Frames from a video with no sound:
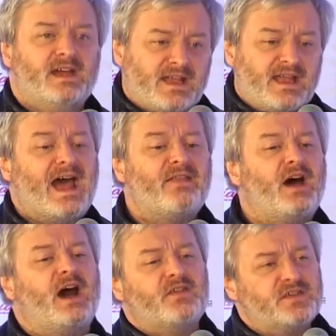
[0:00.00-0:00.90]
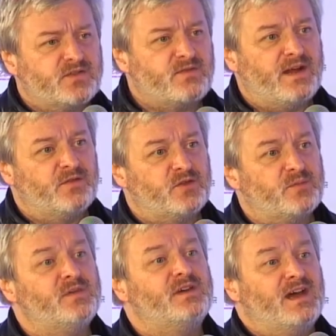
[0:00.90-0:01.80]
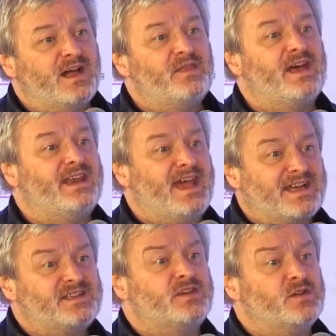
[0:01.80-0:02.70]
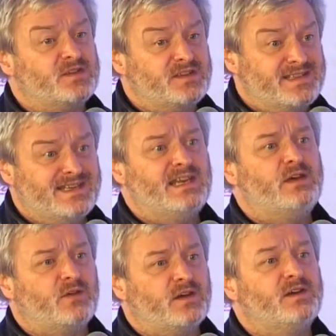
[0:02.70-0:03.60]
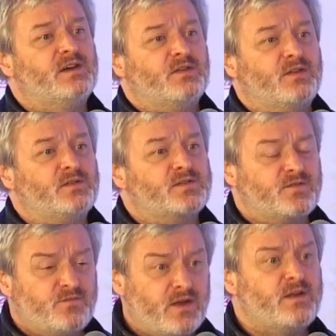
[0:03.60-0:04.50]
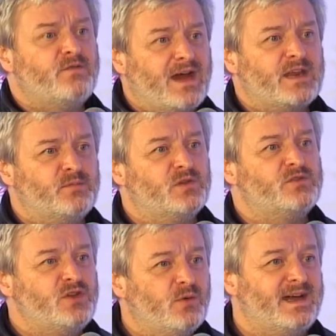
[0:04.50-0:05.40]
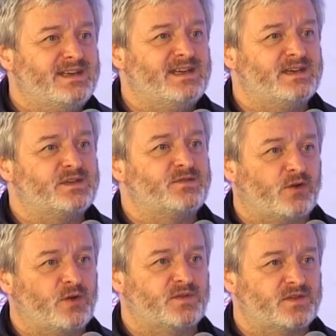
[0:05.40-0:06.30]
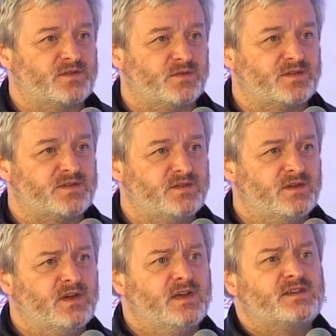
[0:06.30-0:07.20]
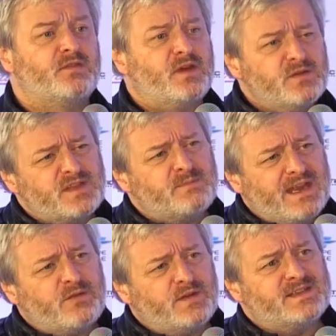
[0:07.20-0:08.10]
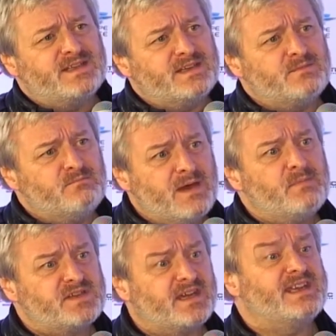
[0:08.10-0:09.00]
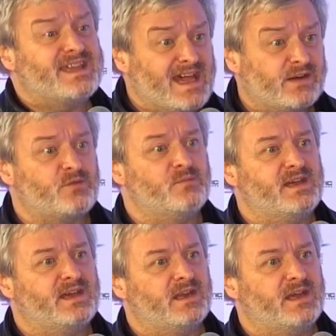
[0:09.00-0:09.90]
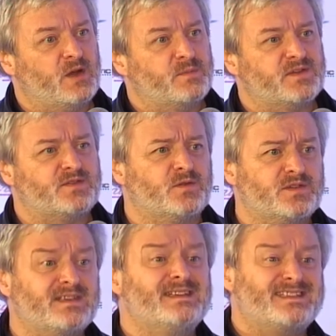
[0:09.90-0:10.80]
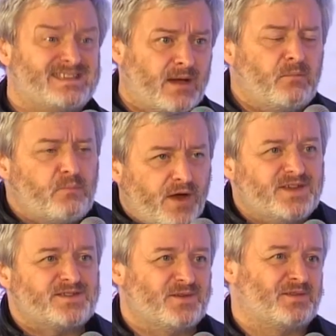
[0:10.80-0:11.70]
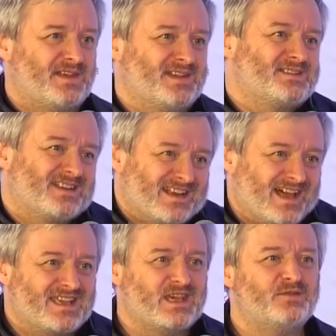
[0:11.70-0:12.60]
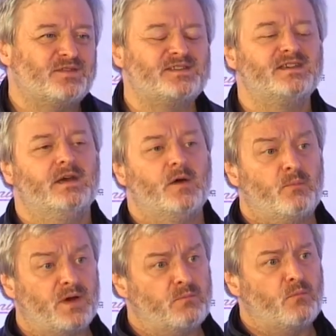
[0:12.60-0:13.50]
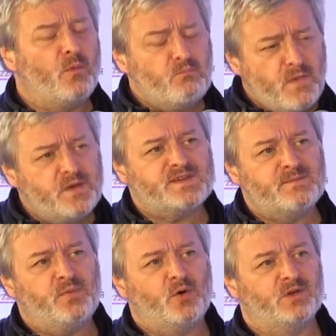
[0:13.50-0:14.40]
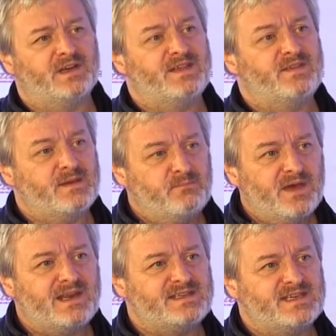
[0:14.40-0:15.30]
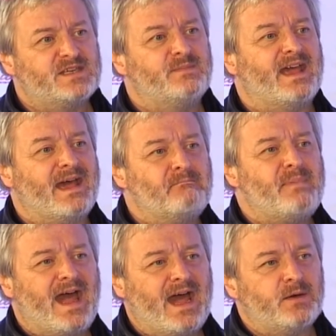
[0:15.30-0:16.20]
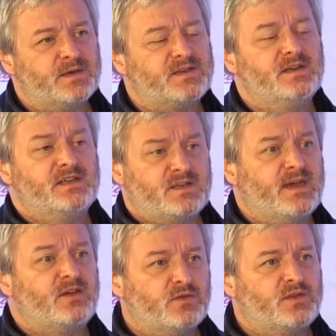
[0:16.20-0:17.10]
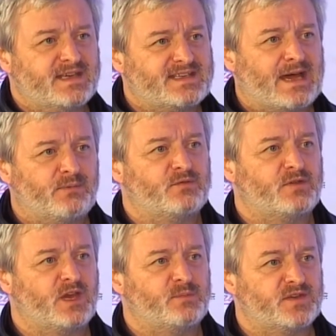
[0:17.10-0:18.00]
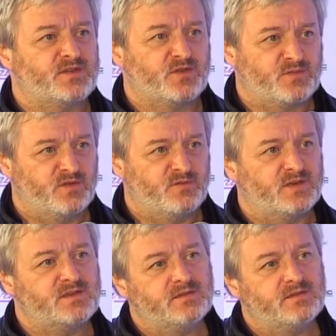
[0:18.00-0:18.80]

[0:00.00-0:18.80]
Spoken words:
gather others around them, and then execute and deliver those very valuable new ideas for open source. So those are the benefits that members are going to get from being in open source, some personal things that are like gifts, but most importantly, the ability to be empowered to make good things happen for the open source movement.